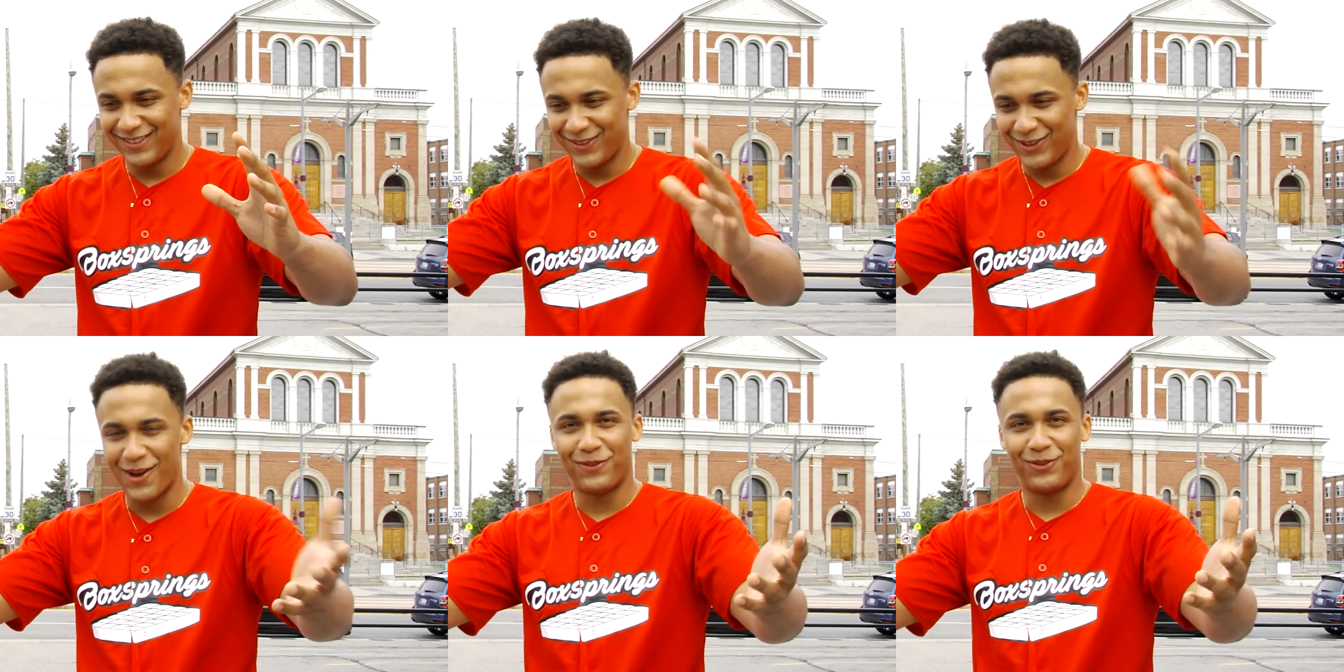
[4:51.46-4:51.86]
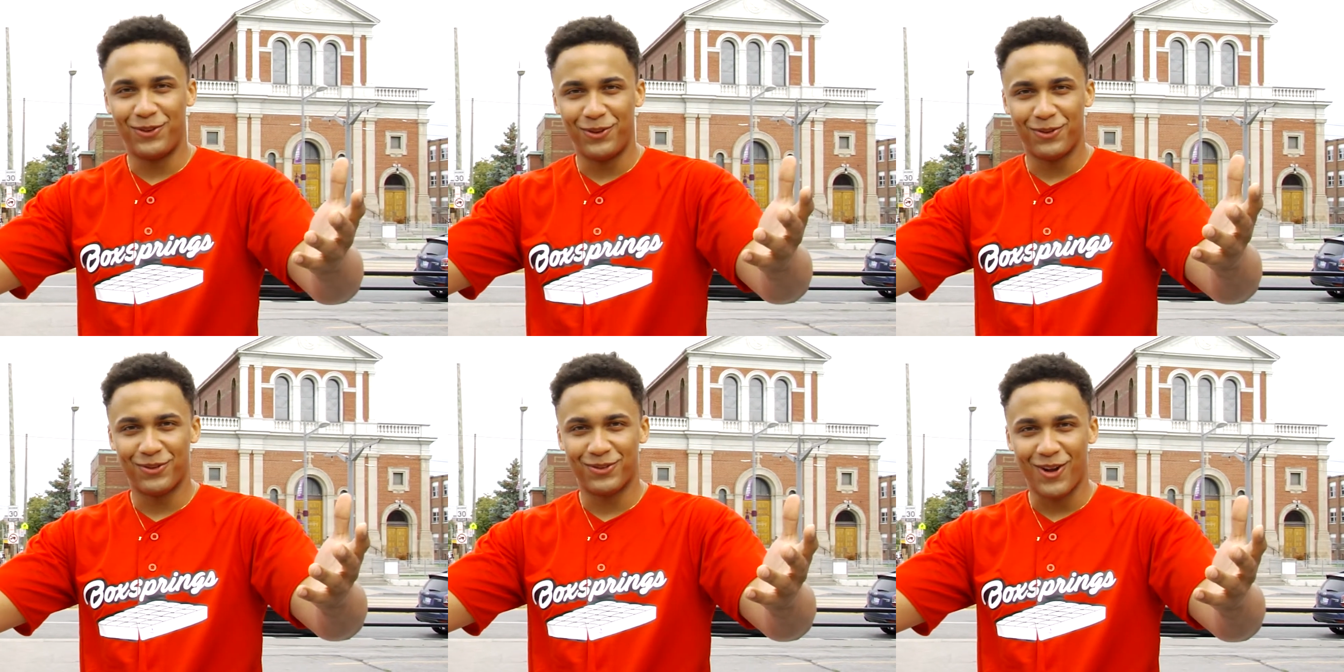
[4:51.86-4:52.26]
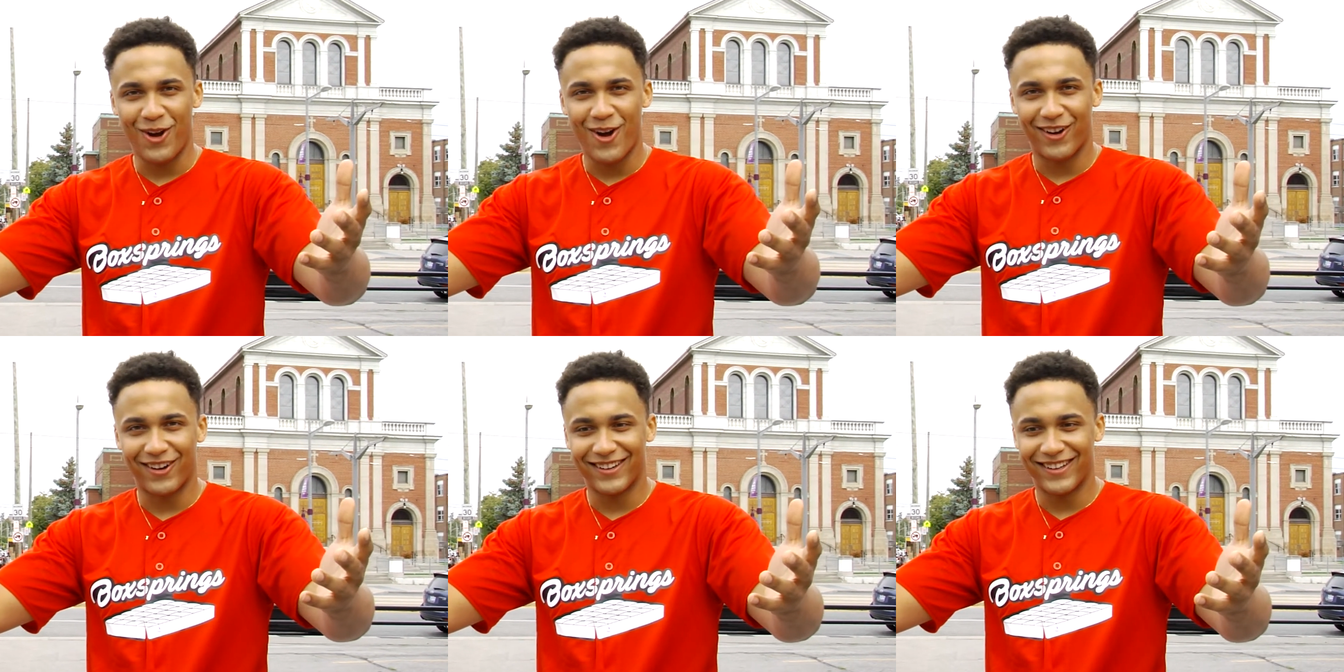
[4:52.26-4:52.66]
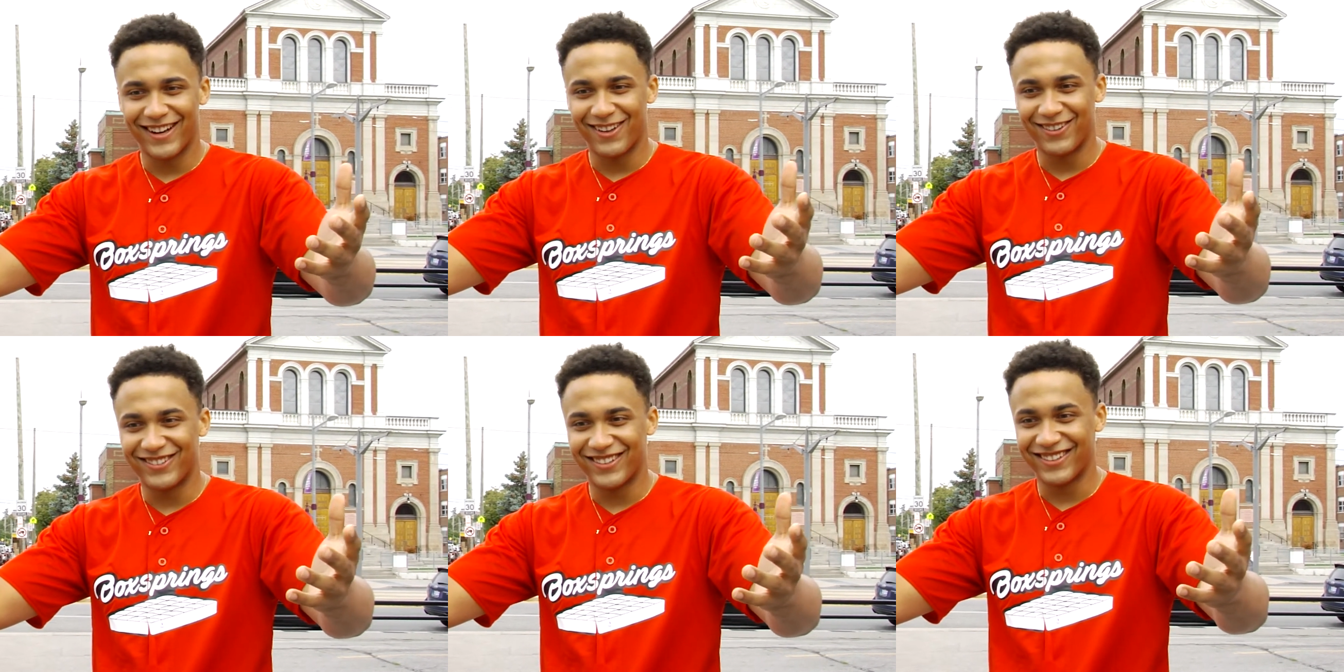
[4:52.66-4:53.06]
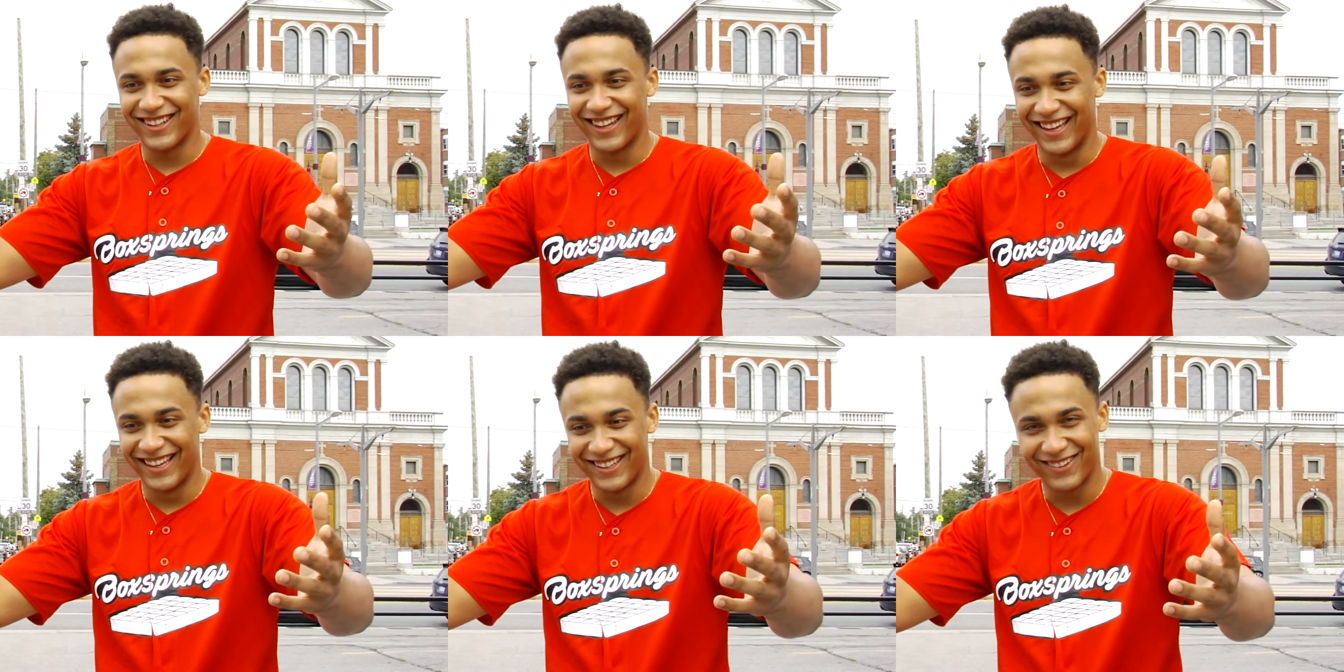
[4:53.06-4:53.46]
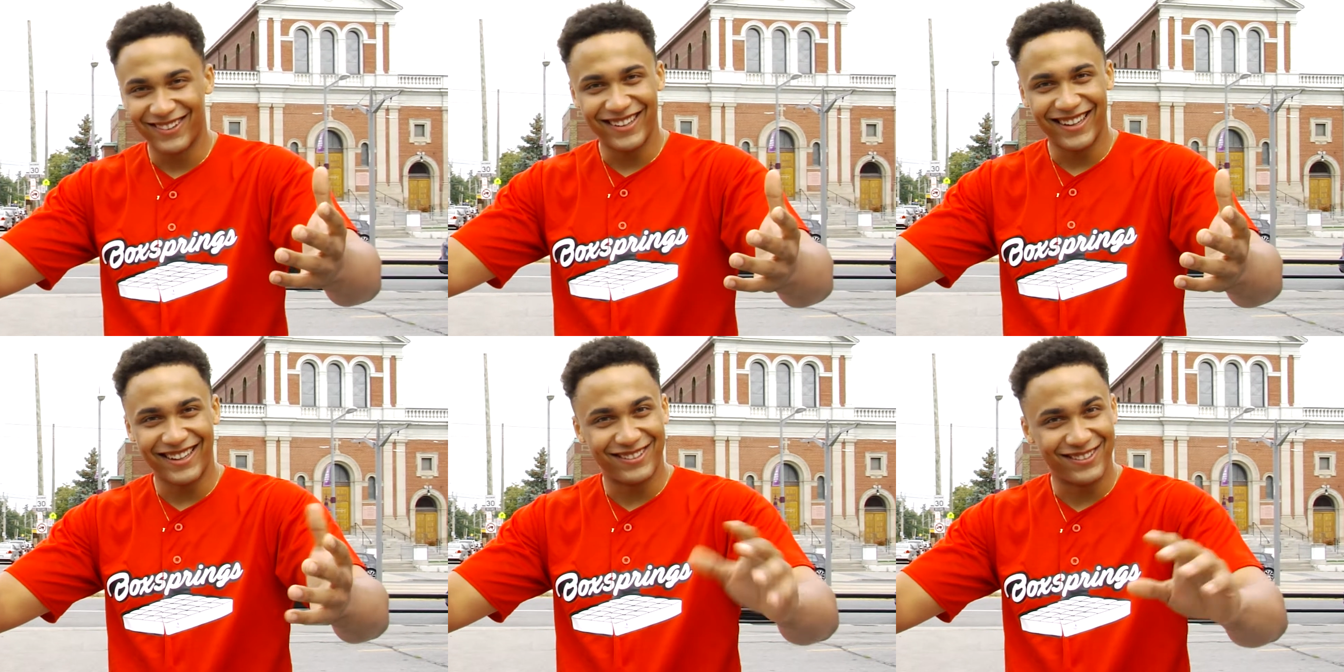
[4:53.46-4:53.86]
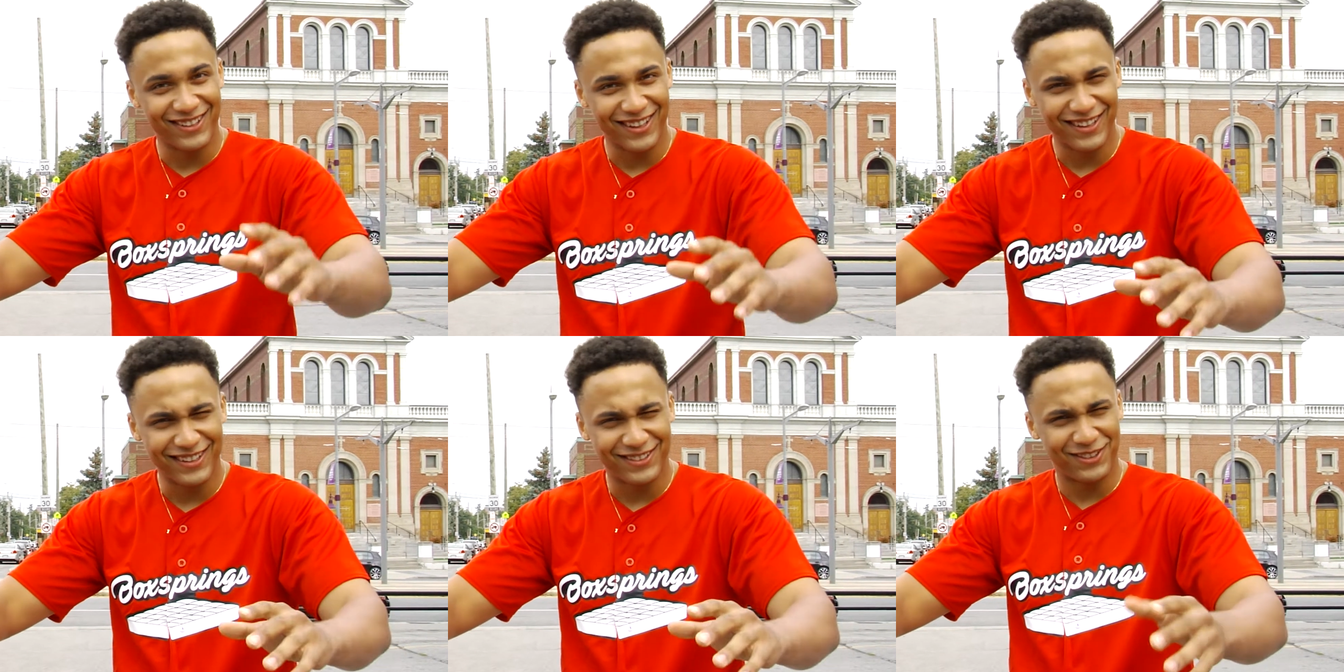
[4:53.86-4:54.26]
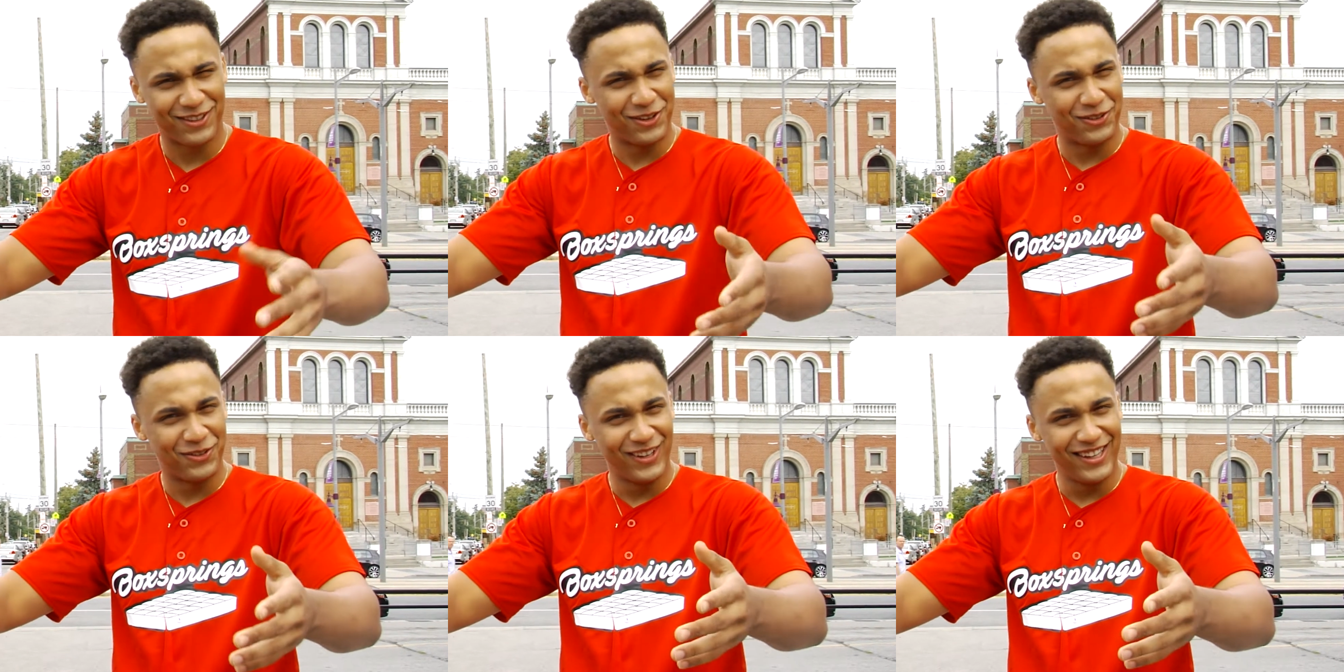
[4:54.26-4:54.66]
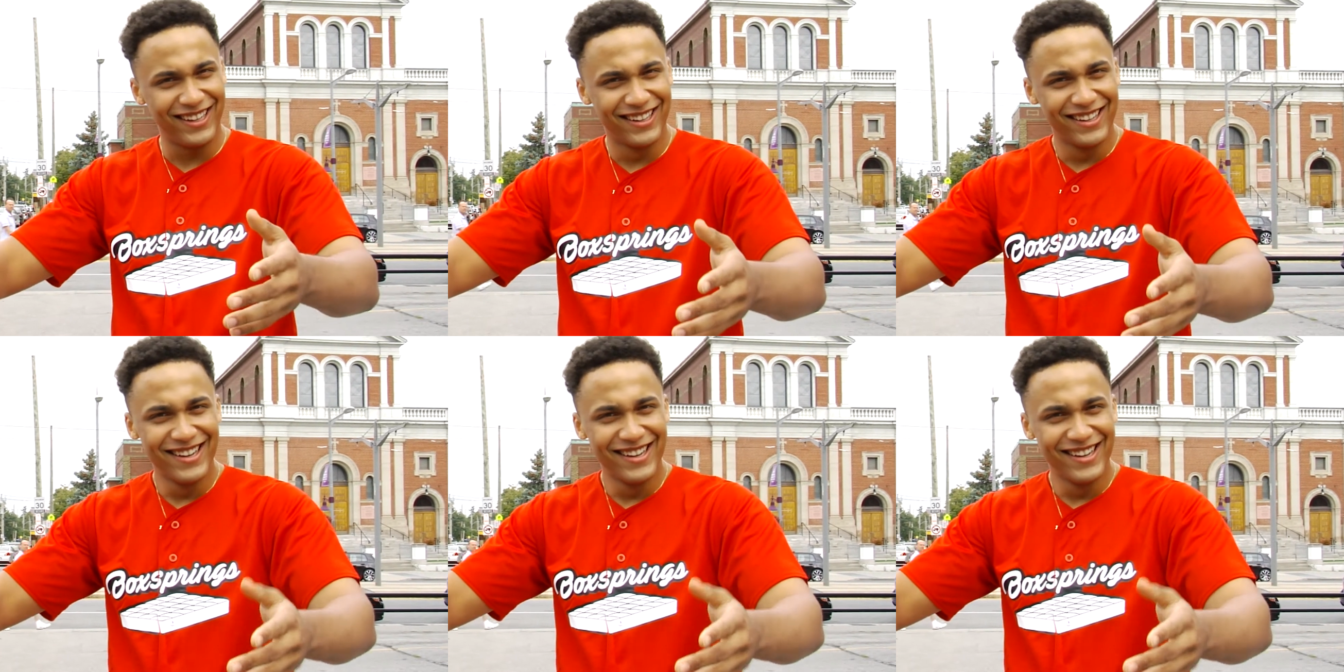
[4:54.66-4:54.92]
you have to do the song. And I was just like, excuse me?